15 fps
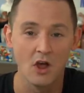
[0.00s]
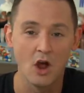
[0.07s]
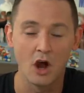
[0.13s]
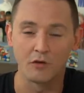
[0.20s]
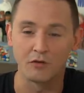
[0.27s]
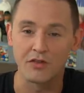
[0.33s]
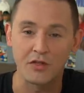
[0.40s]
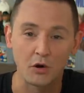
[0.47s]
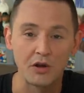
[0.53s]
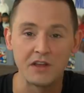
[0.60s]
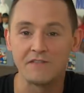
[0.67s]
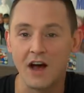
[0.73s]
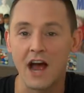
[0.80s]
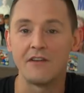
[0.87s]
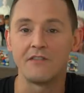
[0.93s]
Over
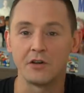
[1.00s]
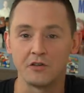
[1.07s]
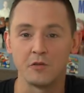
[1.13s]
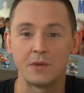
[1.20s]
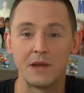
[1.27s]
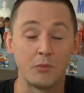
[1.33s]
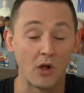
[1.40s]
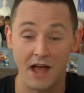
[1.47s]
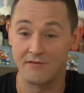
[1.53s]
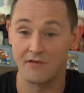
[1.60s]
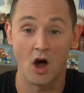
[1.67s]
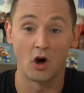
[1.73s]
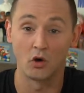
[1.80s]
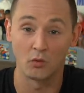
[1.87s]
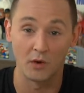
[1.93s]
thirty-five hundred people have
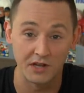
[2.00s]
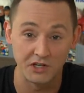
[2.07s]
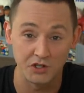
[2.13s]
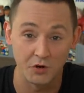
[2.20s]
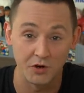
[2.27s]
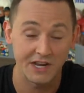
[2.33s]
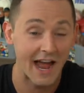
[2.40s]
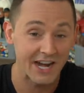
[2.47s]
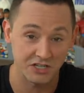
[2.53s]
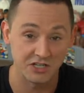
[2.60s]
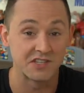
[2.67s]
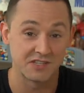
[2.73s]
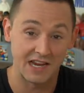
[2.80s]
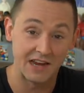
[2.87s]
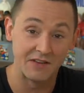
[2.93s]
already joined. I actually
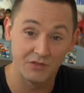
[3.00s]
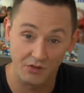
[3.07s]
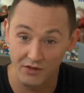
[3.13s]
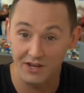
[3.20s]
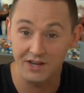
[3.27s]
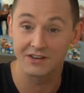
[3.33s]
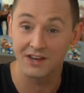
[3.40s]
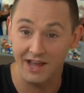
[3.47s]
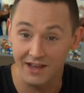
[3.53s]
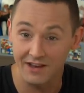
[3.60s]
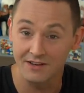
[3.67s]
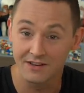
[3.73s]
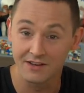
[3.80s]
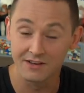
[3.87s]
saved the link a day.